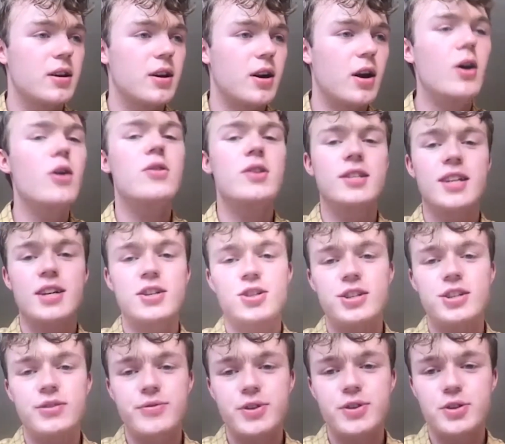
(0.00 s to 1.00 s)
oh, there's
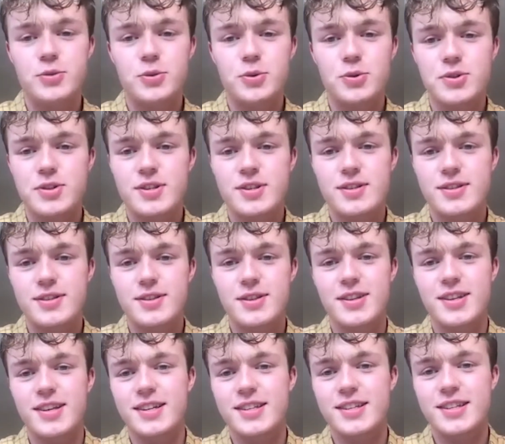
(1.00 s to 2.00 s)
actually visuals to
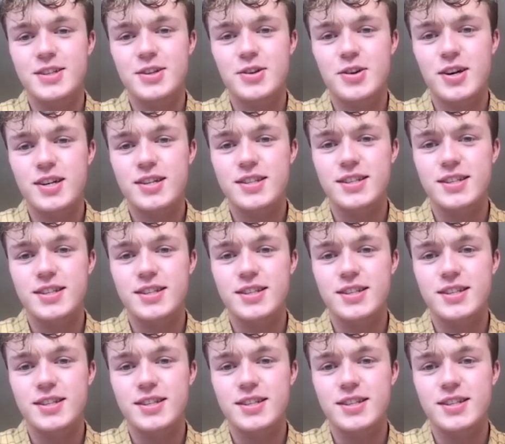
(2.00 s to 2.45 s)
this. That's crazy.